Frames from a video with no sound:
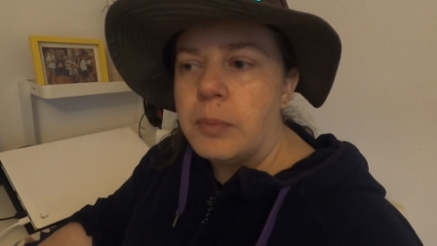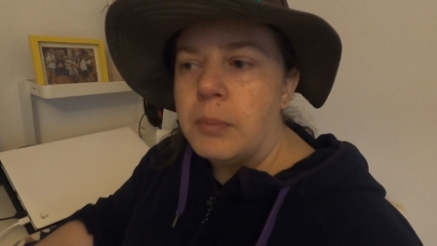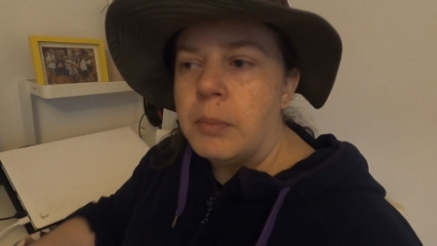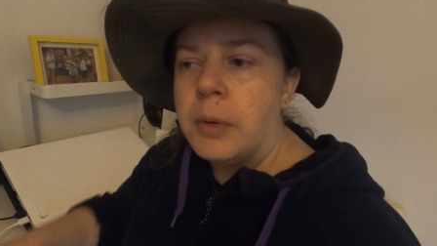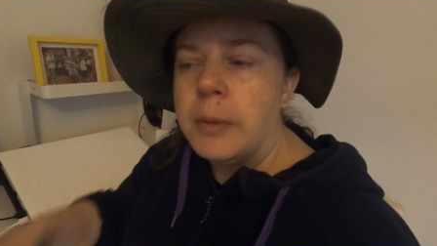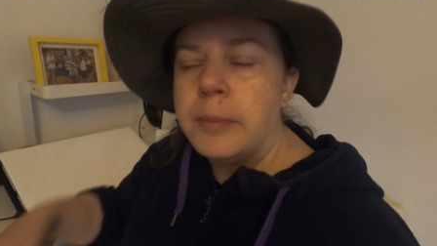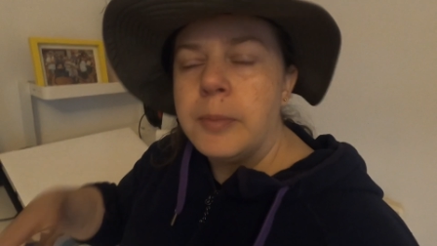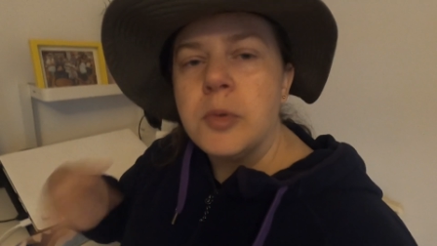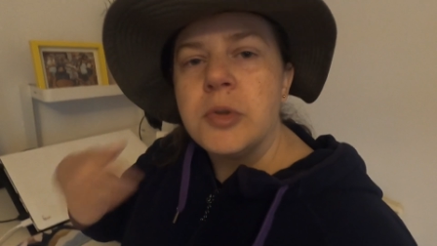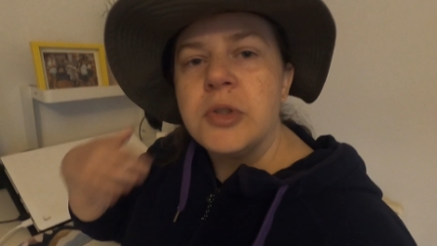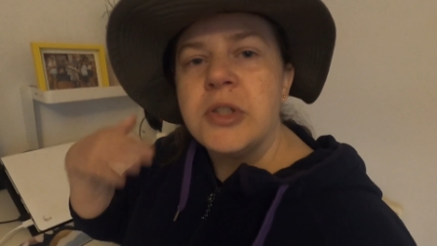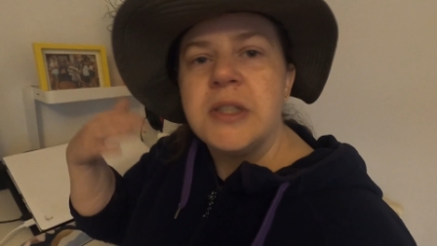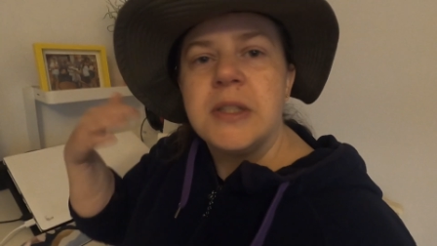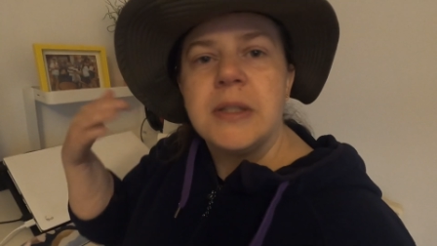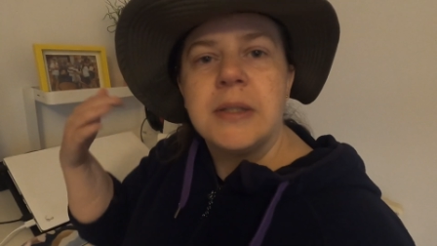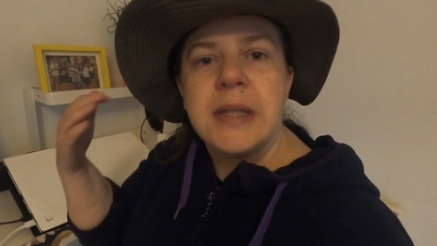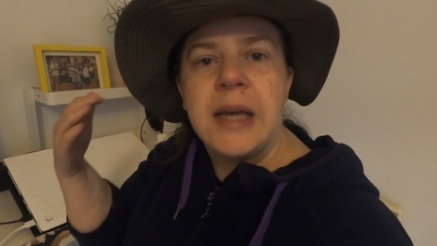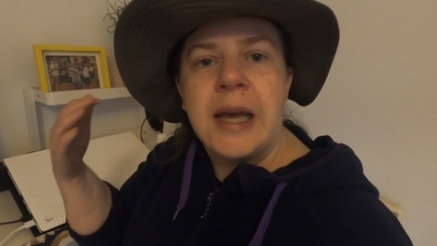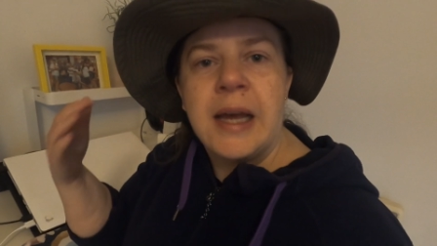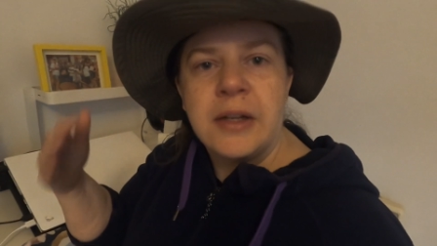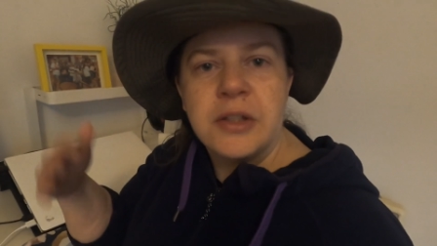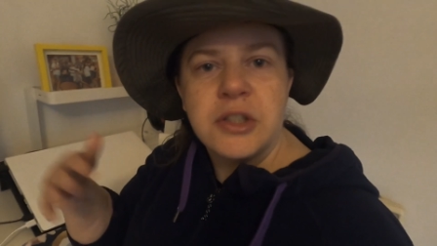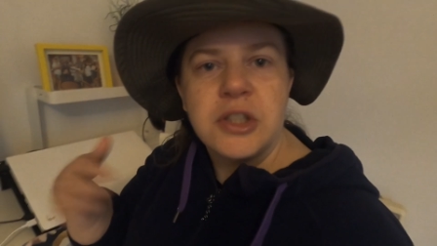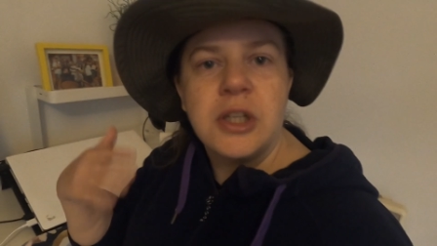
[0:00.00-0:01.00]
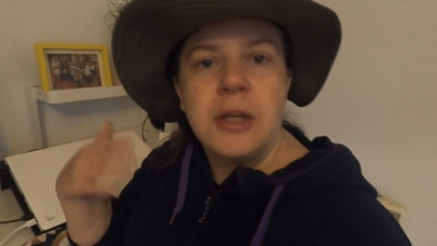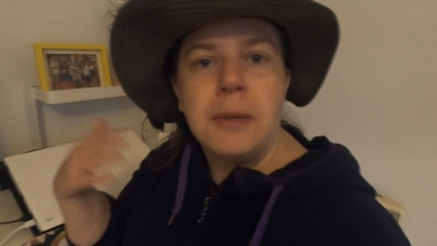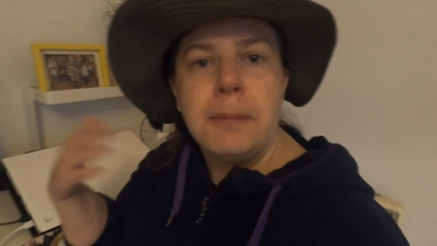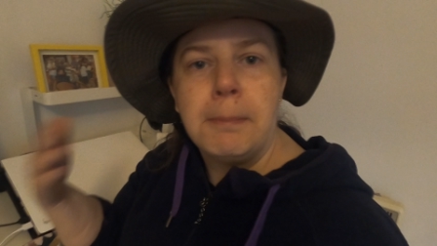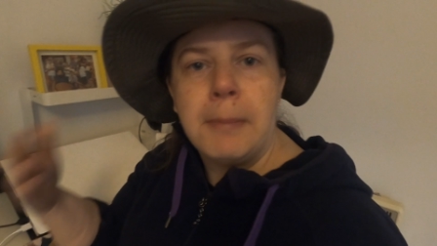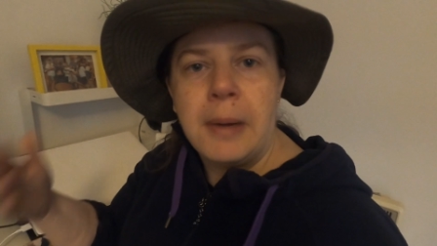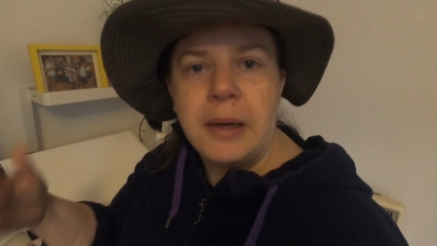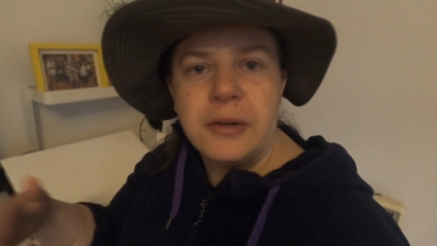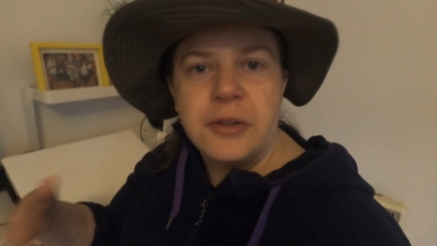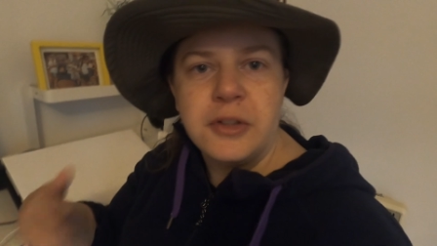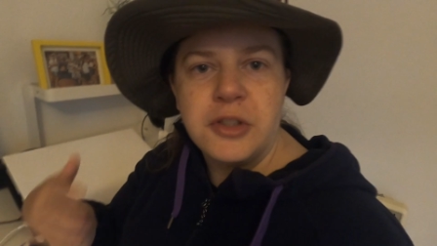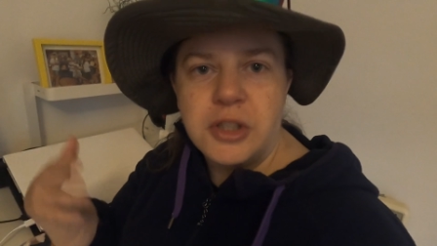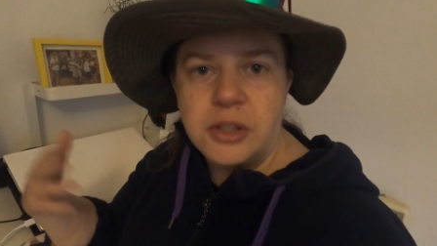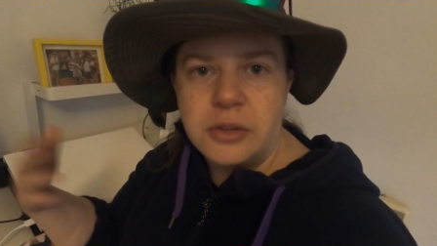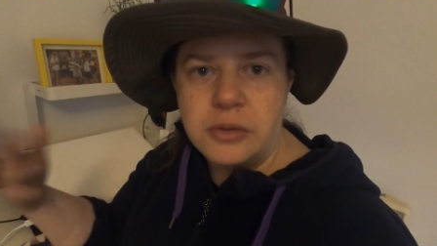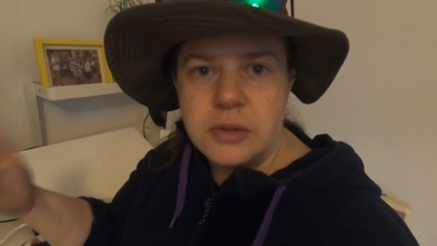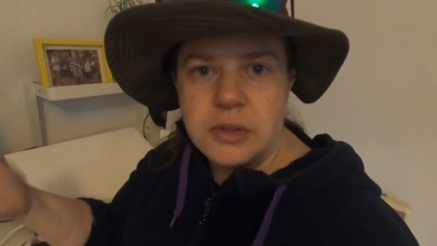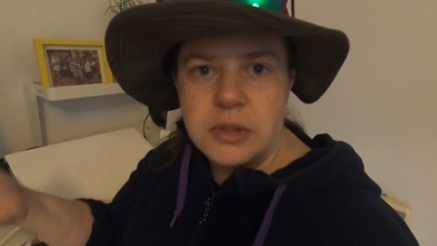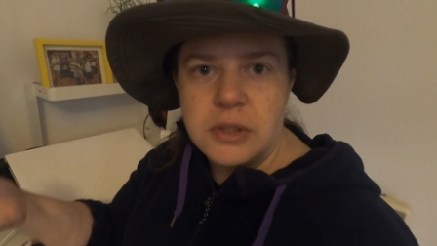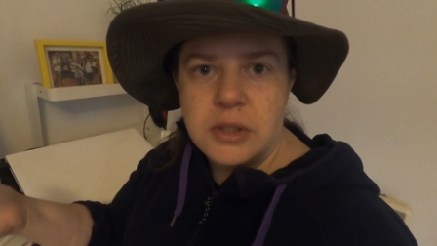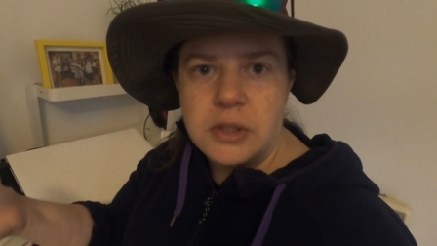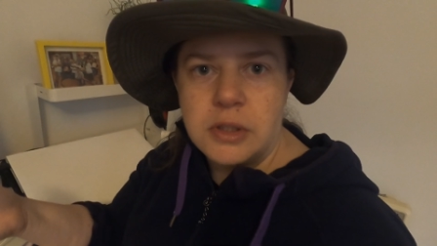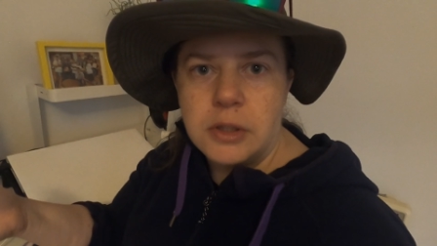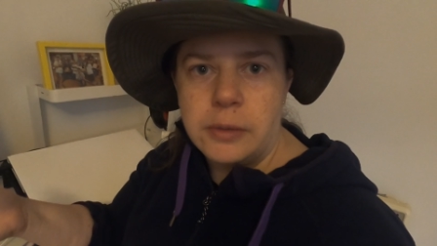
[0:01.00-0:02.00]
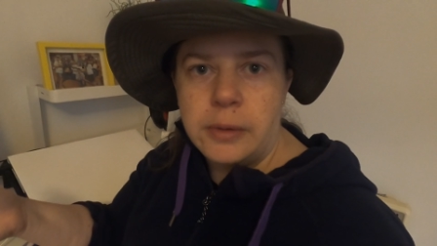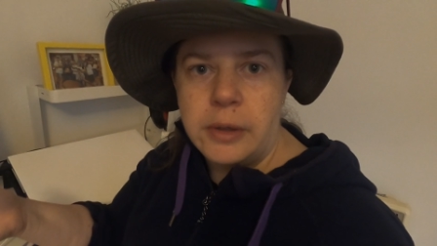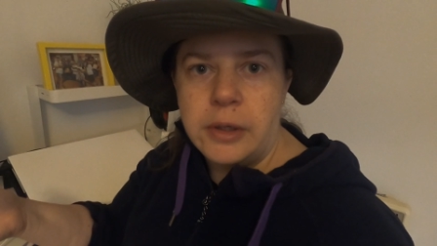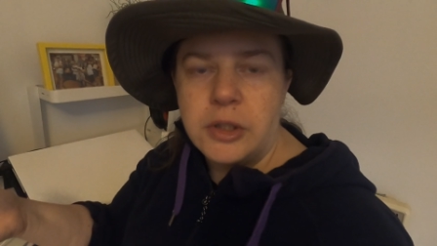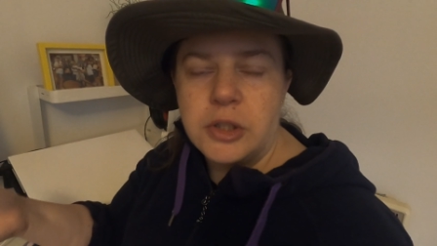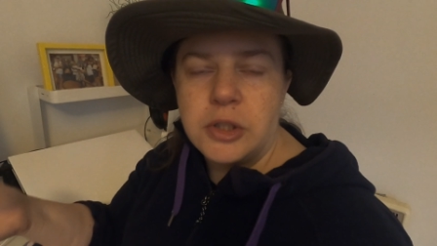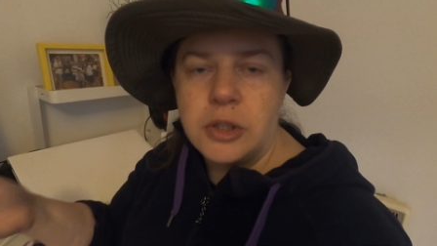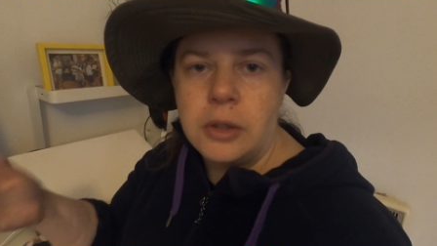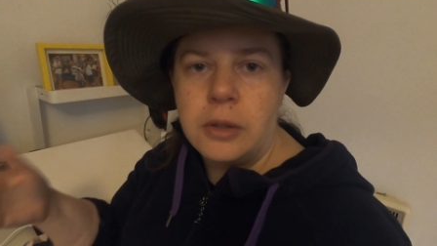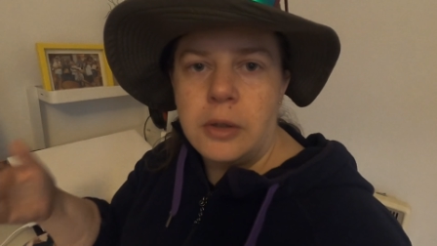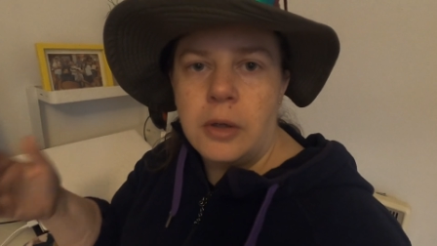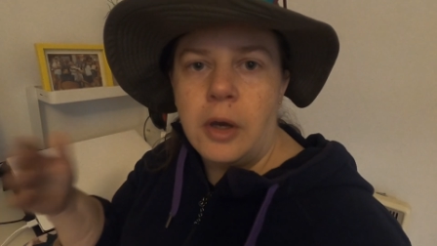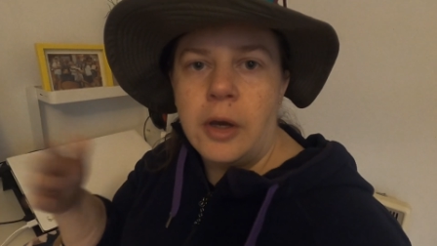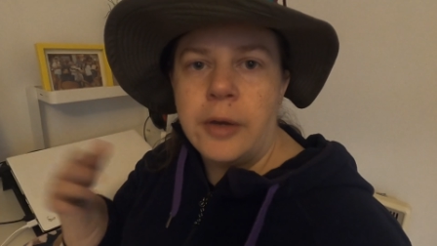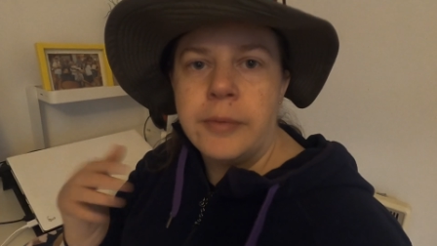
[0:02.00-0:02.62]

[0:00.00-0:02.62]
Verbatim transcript: my body's actually managing the situation.